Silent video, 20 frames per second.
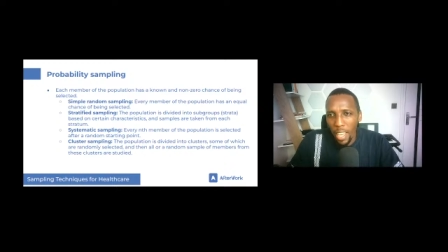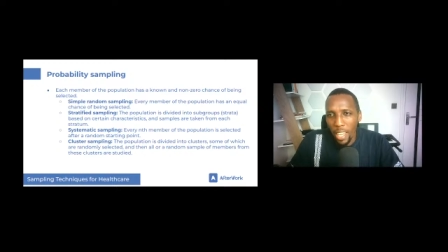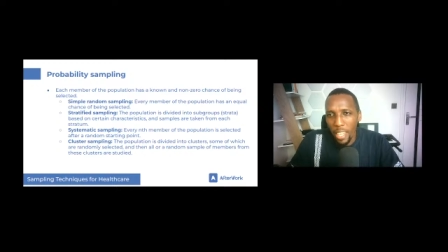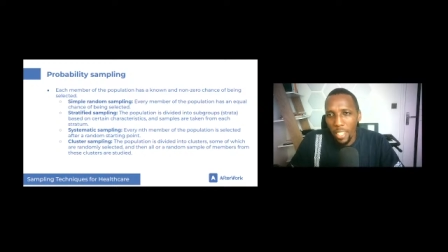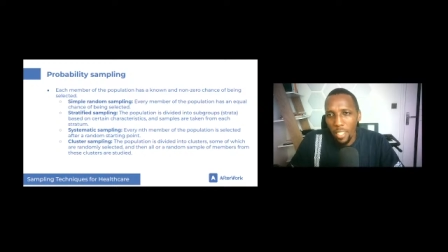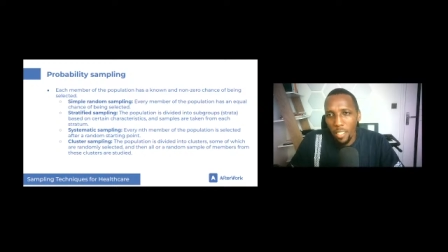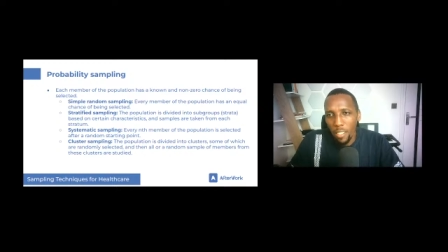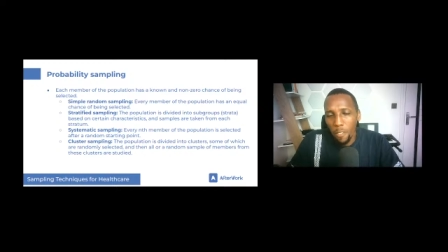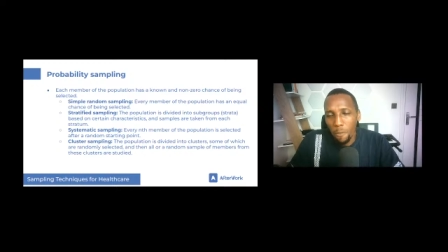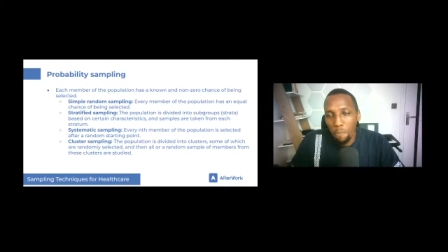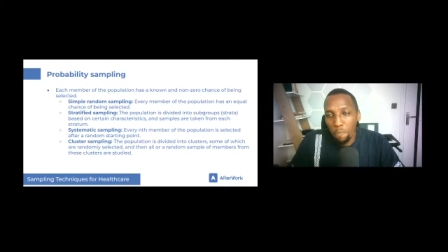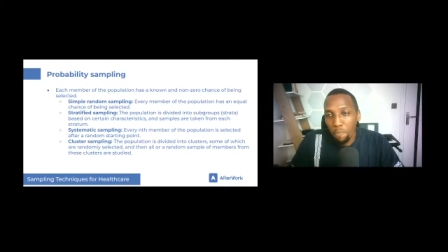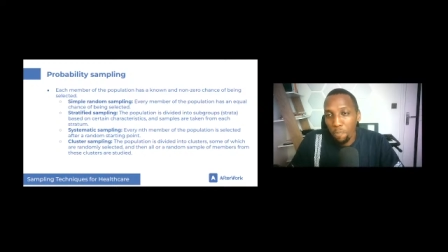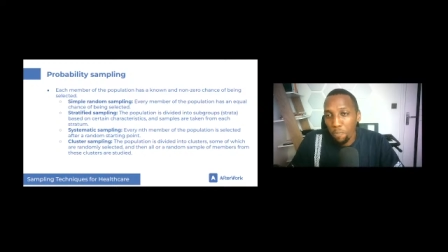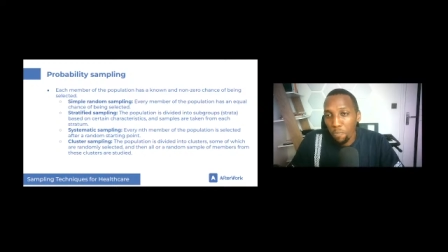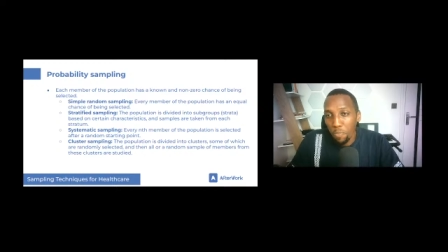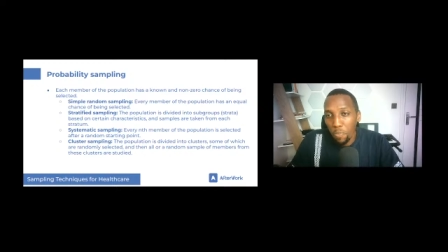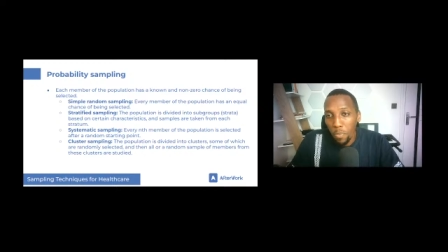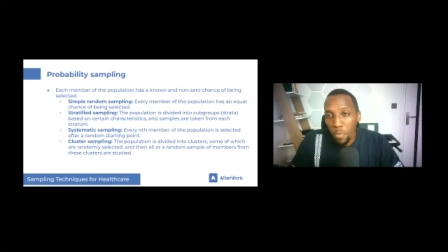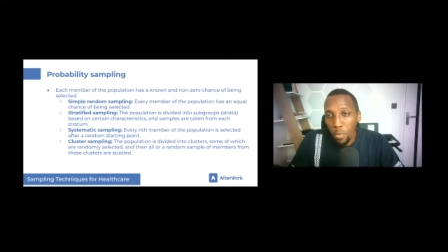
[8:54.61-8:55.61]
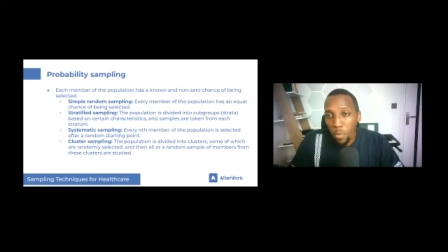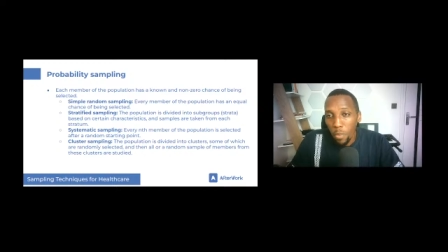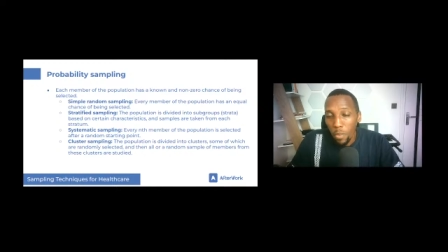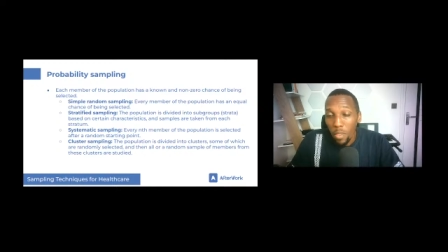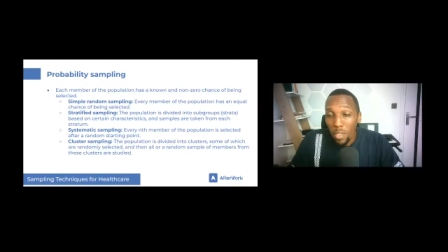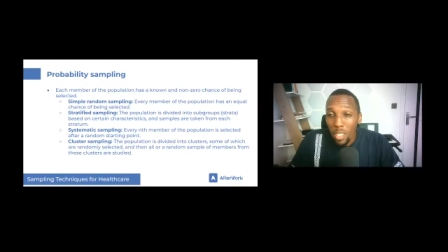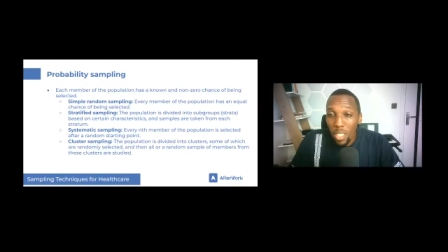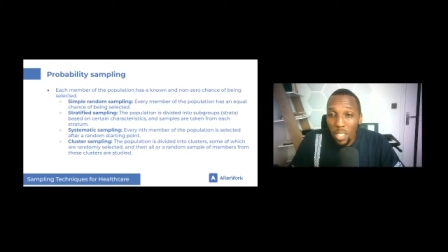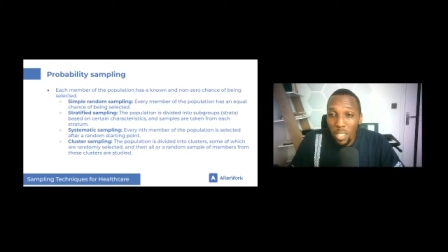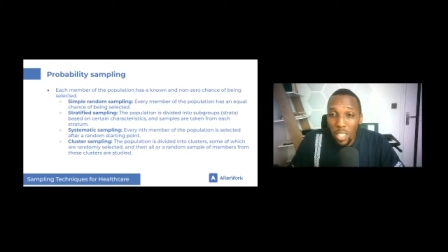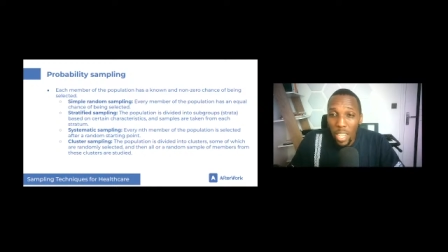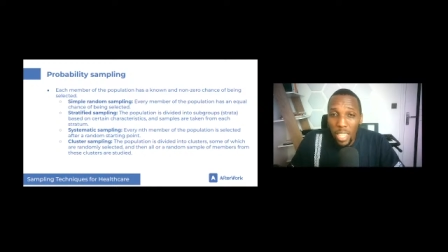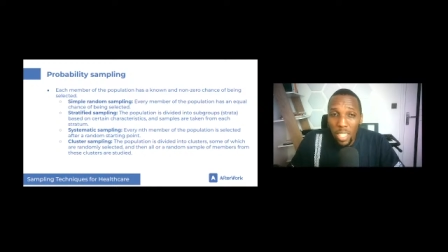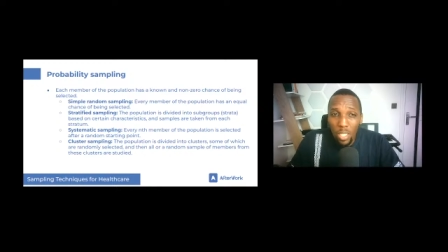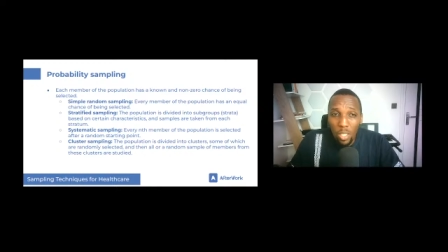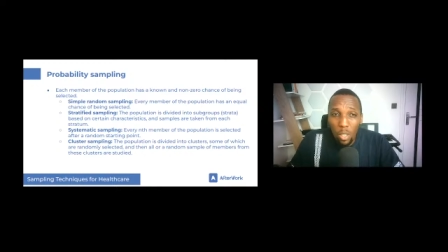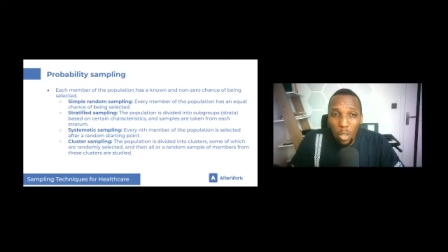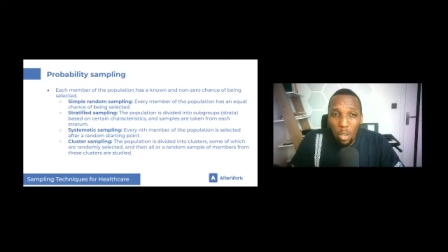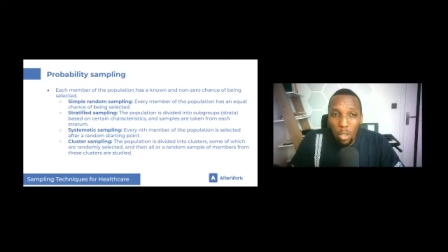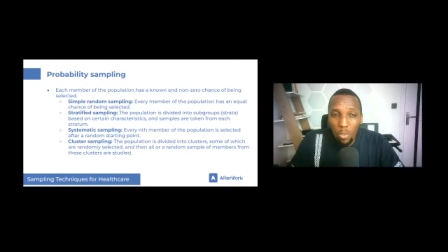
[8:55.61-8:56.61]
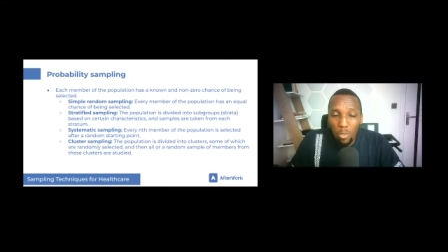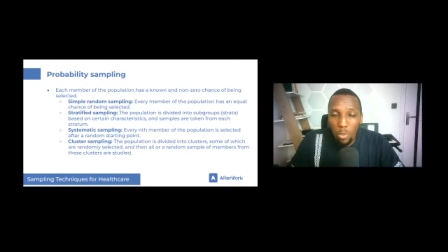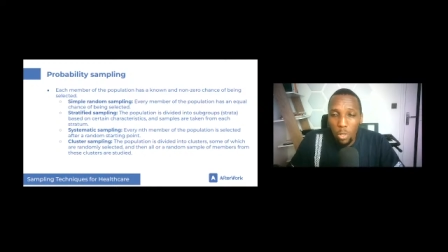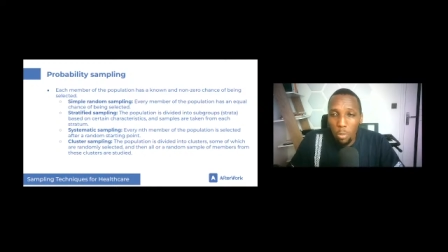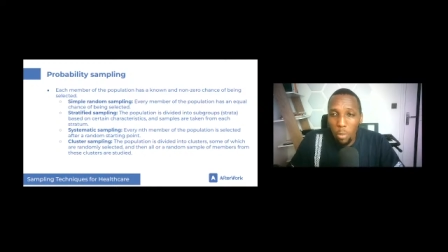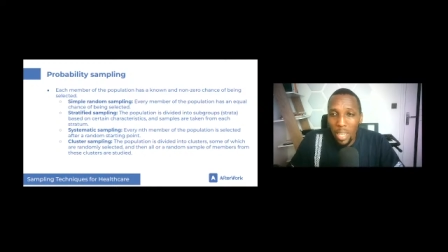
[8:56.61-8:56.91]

And starting off,